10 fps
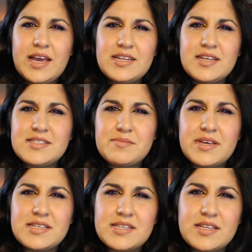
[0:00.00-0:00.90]
It doesn't
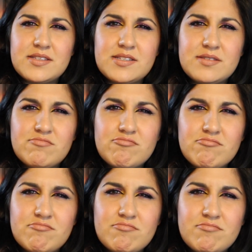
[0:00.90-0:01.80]
make sense,
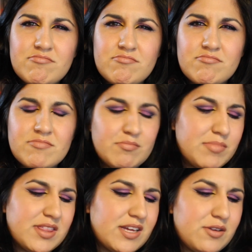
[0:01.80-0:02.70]

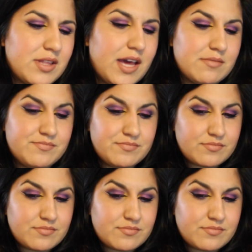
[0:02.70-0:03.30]
but they do that.